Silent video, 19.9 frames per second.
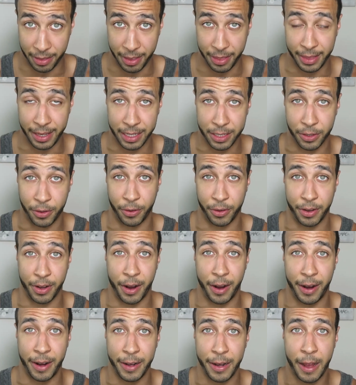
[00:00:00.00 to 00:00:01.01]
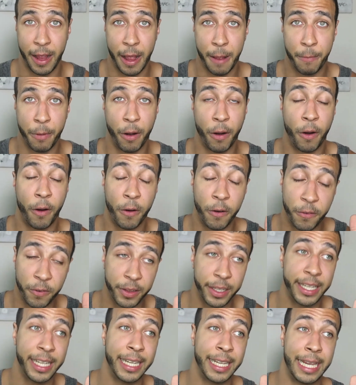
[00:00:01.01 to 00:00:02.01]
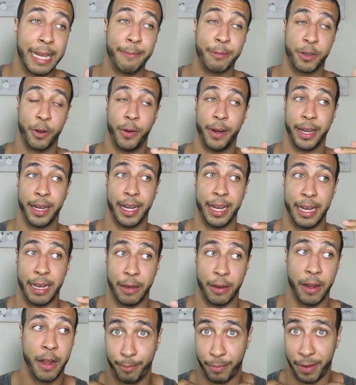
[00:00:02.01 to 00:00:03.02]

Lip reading: than this or not, but hopefully it keeps going in,